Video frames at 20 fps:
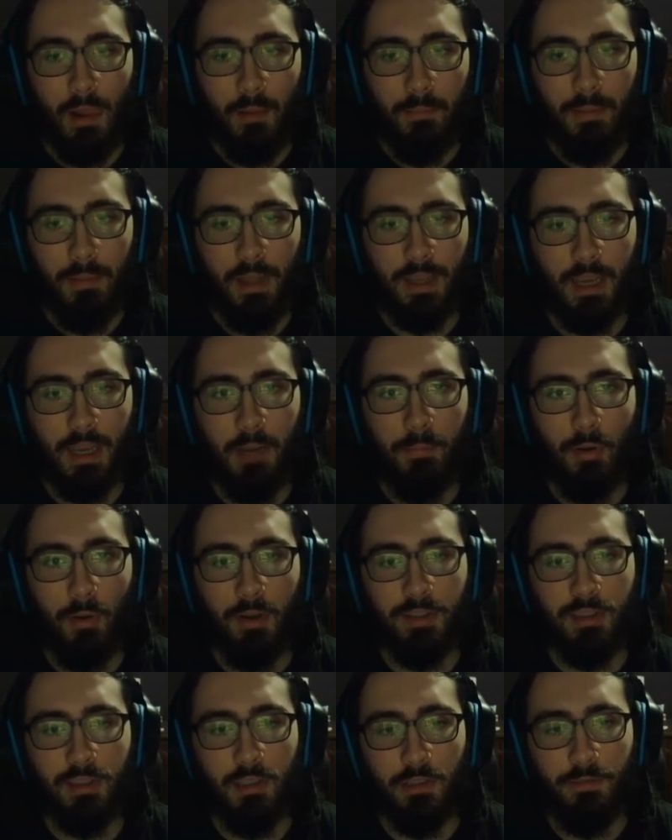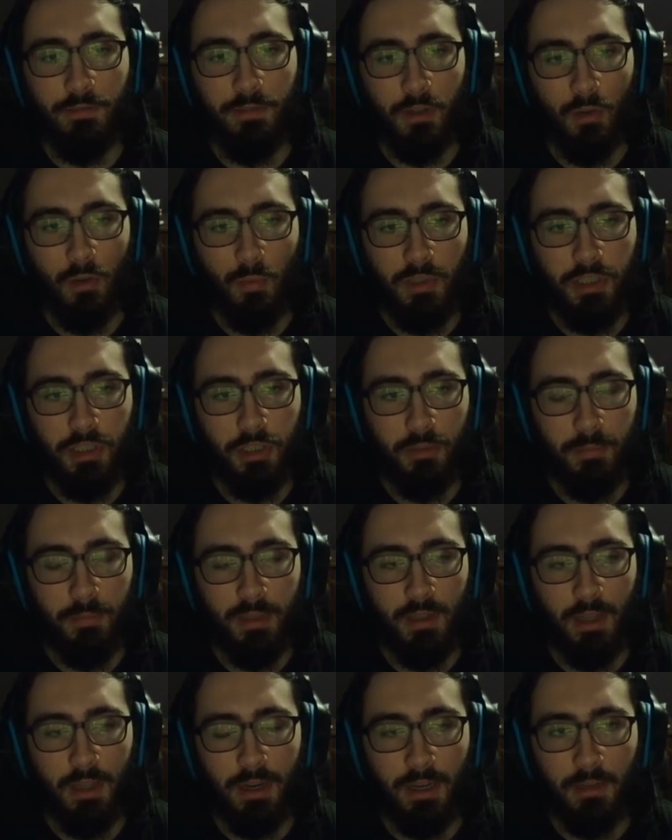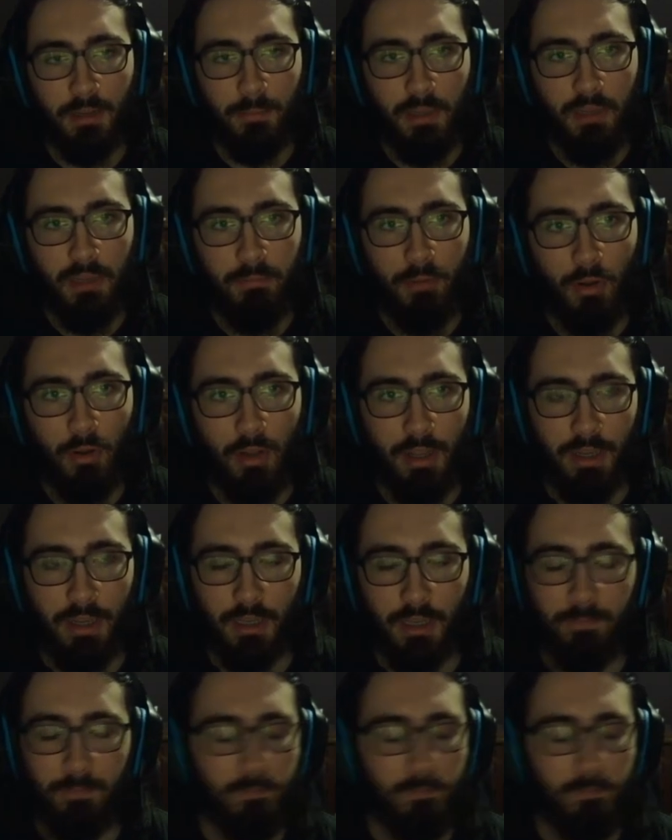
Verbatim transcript: But, like, I personally feel we should be letting people, like...